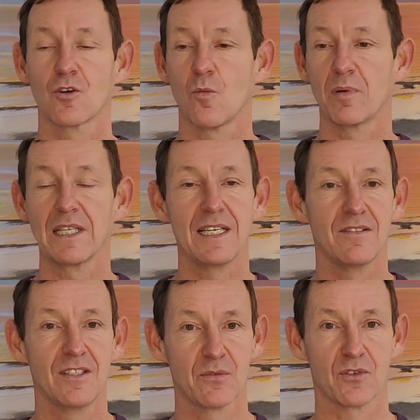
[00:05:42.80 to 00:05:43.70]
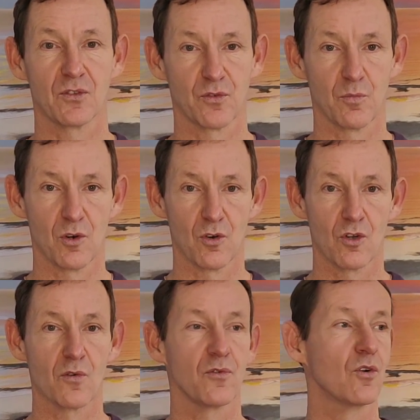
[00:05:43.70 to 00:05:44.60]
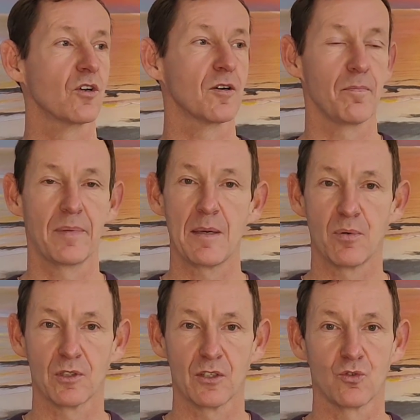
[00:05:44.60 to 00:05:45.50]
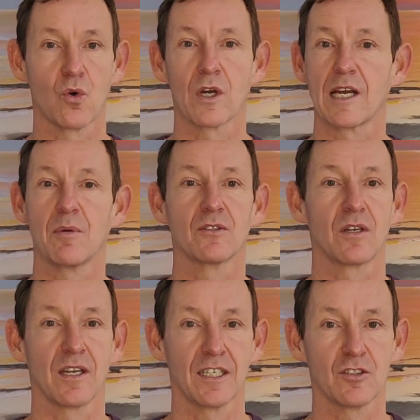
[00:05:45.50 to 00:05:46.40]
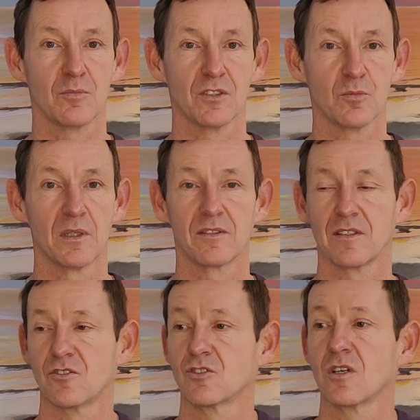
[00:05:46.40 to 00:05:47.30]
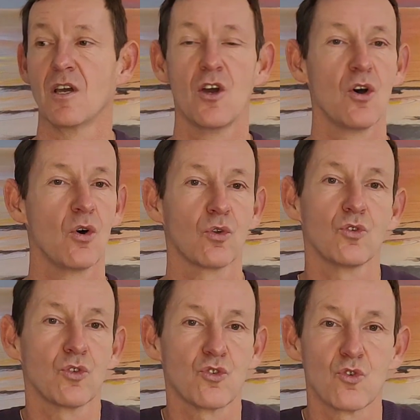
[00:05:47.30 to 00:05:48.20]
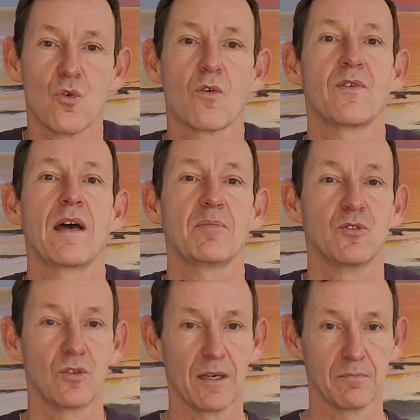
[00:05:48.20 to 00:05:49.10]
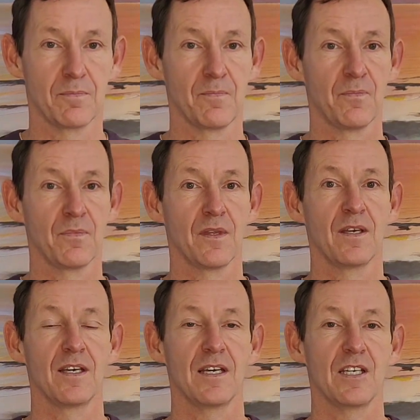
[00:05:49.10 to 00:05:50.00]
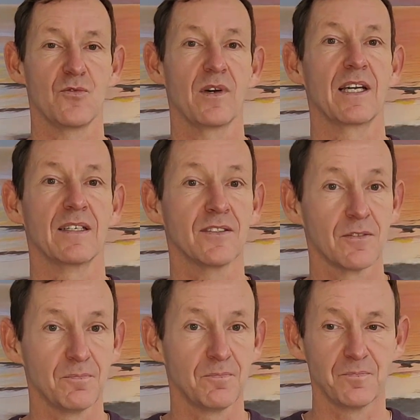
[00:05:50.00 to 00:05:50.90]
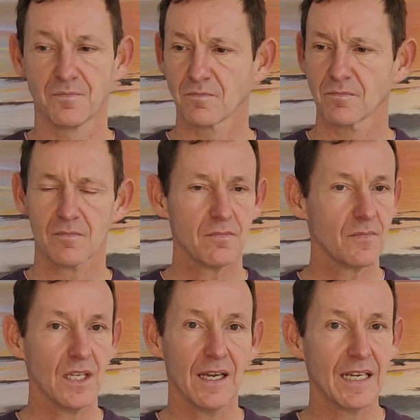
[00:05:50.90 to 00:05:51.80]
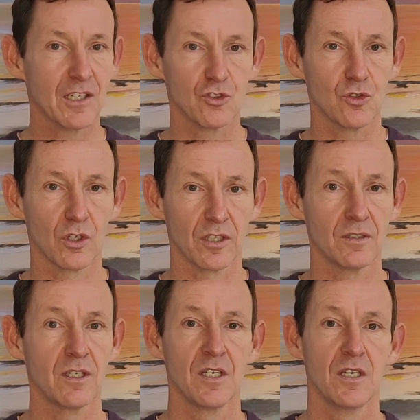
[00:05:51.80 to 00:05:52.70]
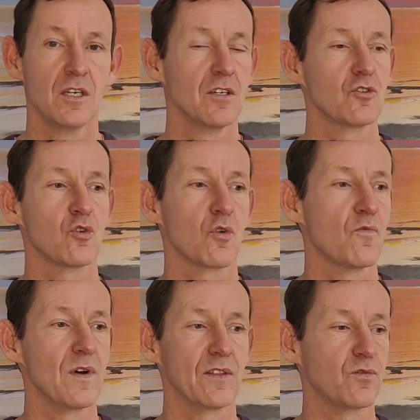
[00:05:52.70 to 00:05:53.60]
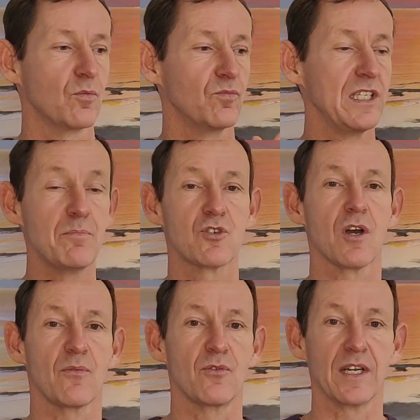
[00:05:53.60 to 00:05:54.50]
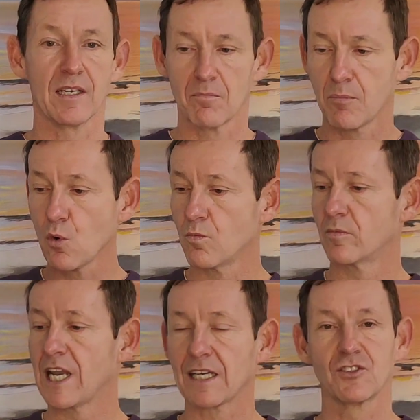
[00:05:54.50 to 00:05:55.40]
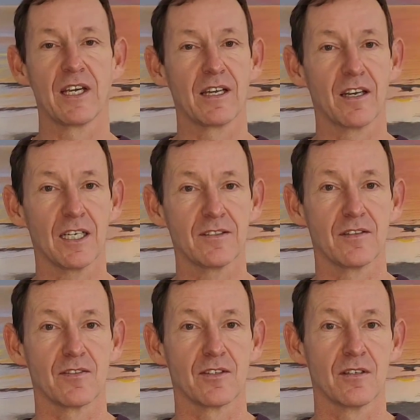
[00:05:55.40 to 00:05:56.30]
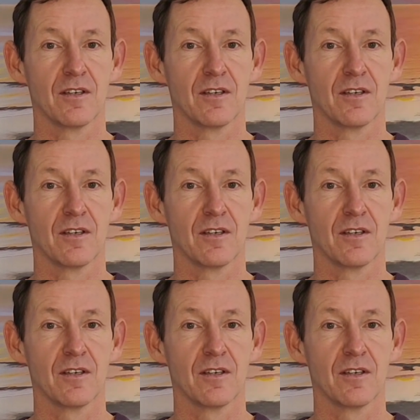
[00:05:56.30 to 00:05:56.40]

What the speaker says: completely different from a lot of other people that are talking about enlightenment, but it's what also sort of happened to them. It's valid. Eckhart Tolle sort of went from deep suffering, boom, next day enlightened.